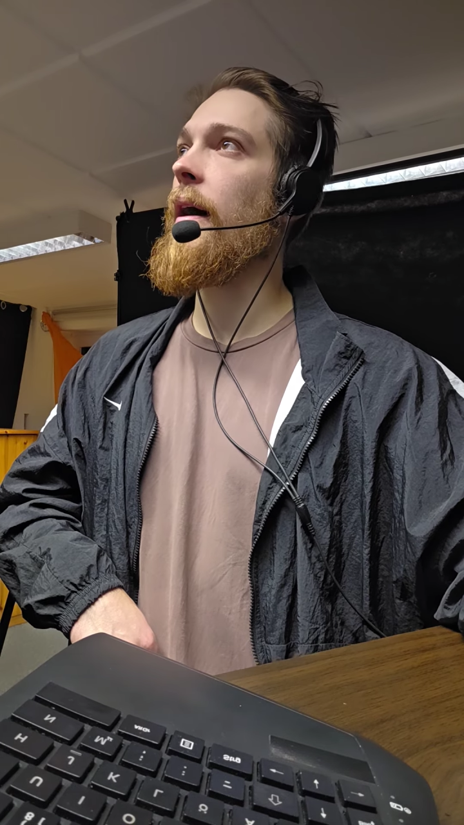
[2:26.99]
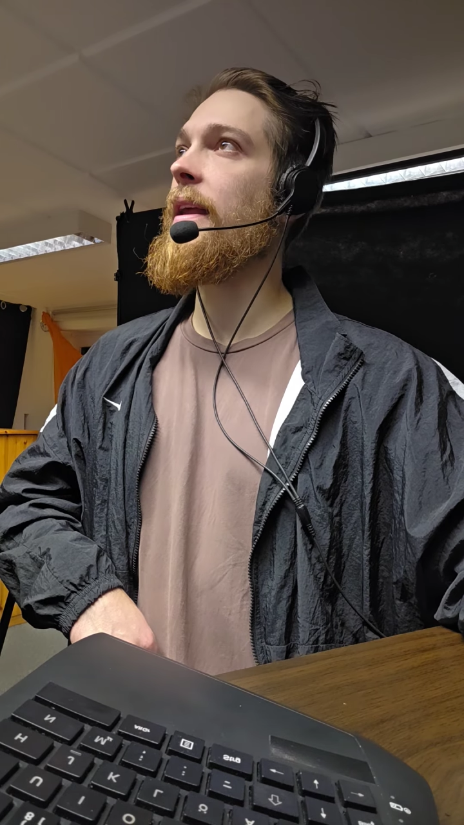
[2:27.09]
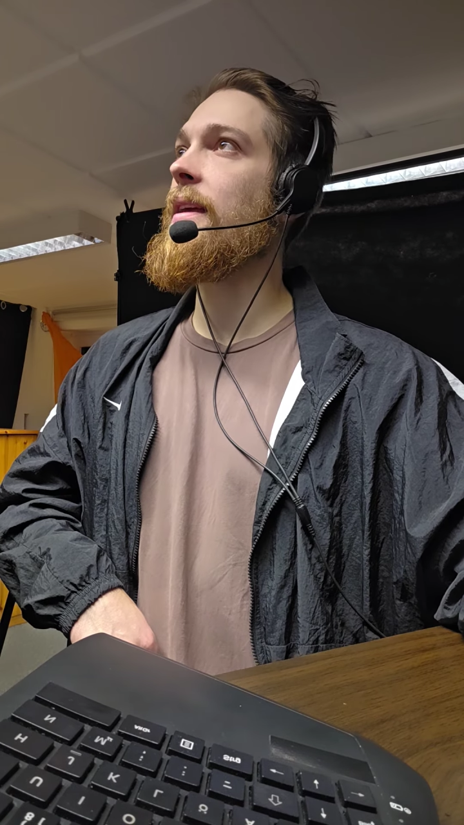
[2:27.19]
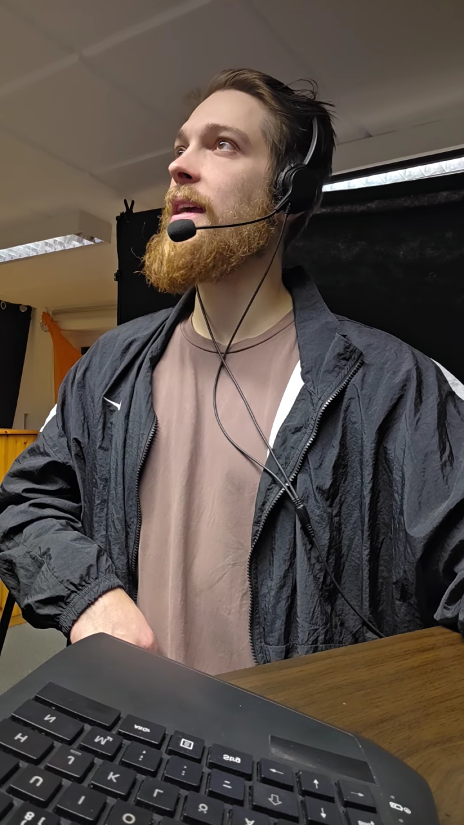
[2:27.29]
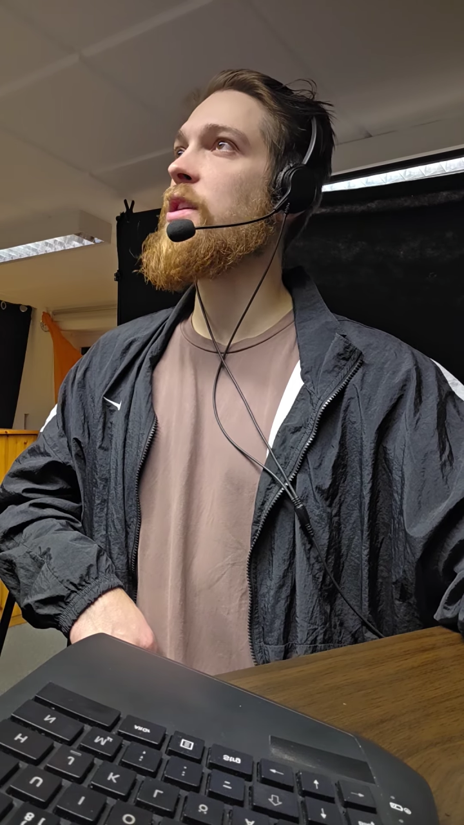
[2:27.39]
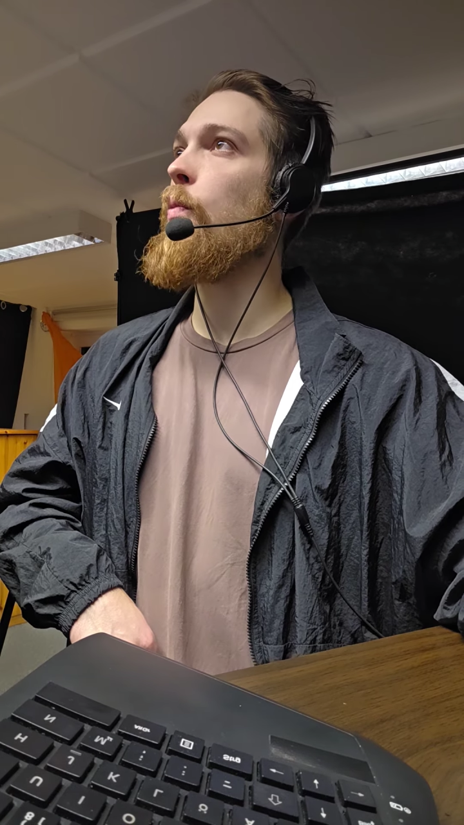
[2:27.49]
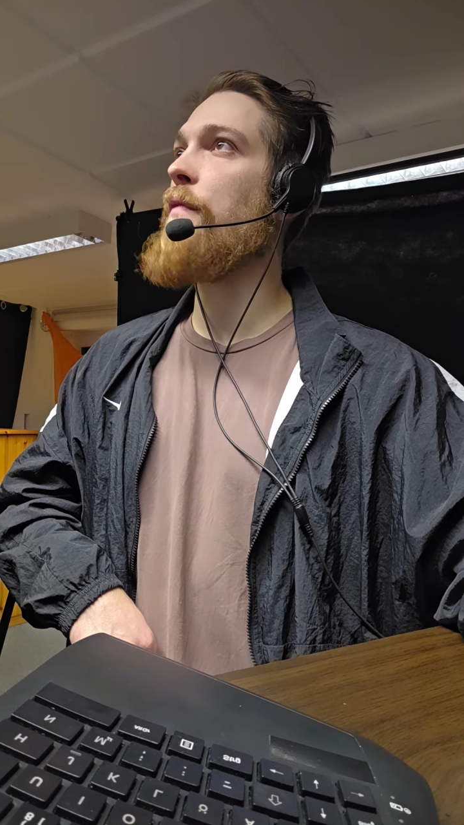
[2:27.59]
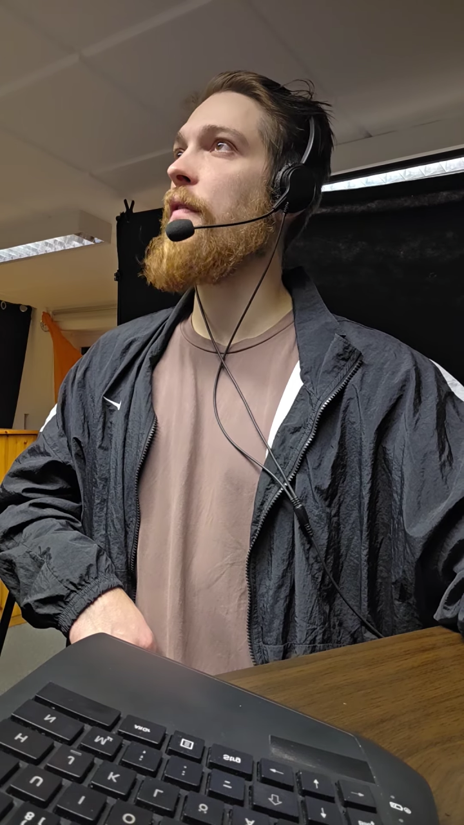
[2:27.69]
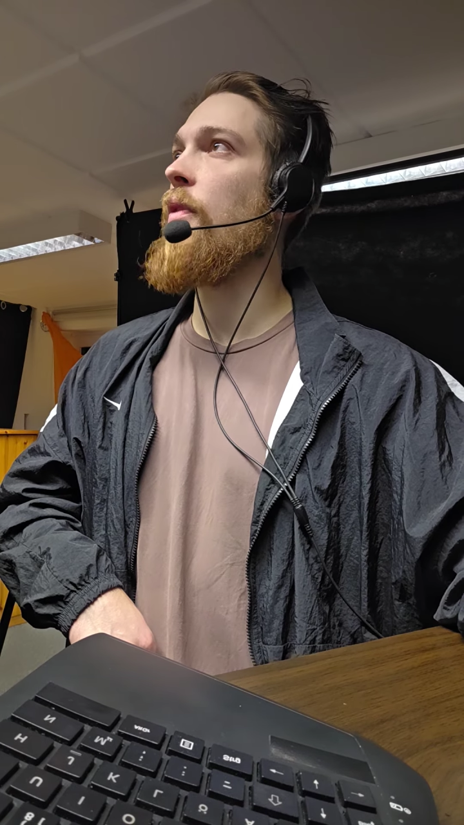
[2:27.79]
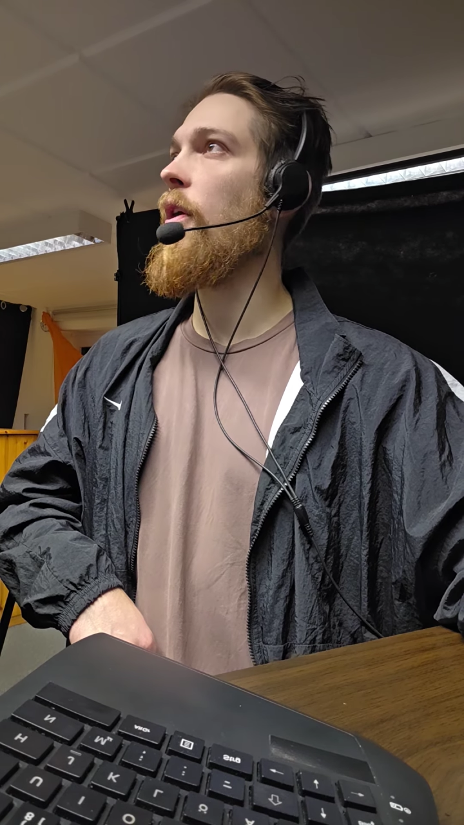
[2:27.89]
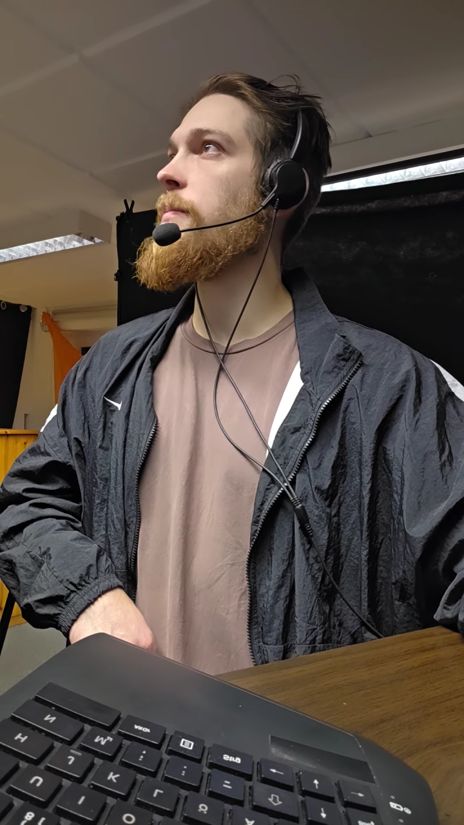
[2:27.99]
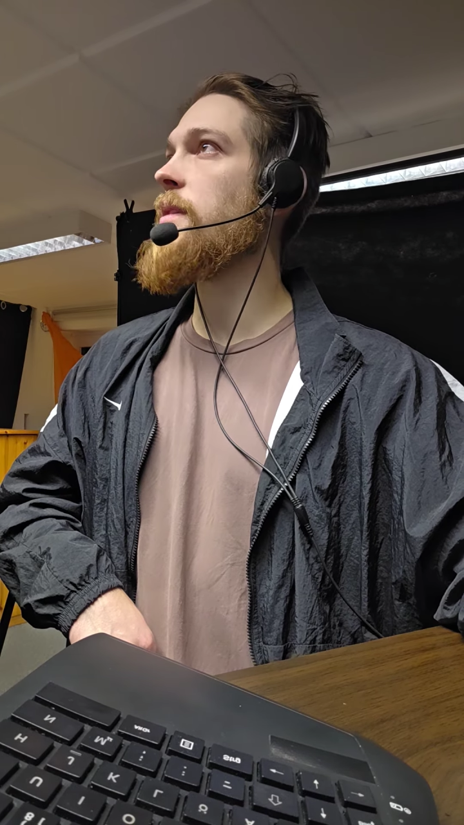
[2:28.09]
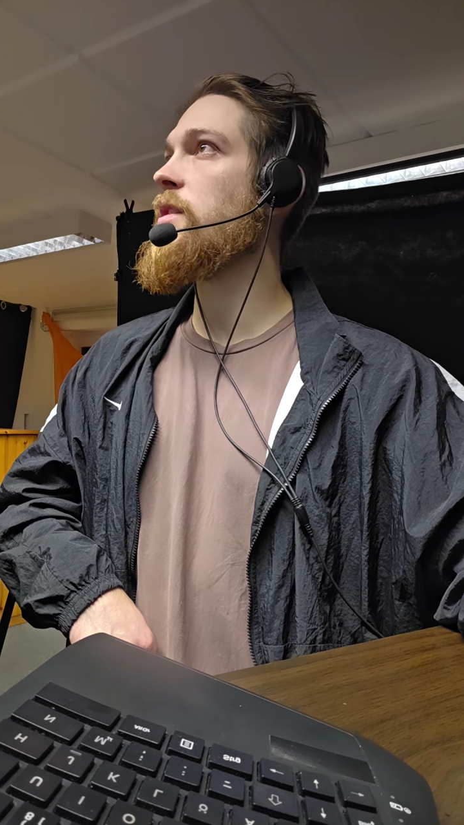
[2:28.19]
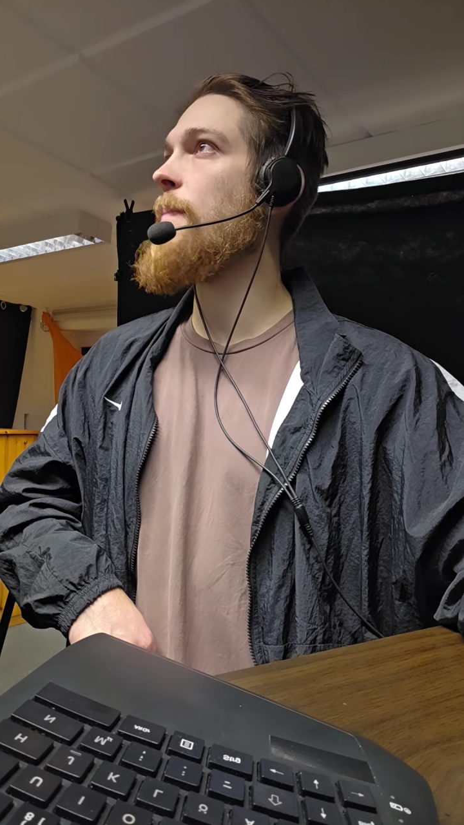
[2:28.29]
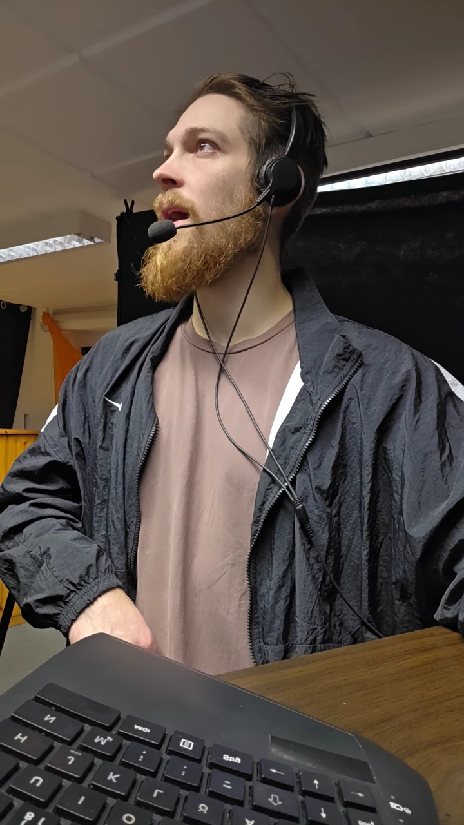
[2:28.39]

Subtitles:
aligning it with norms.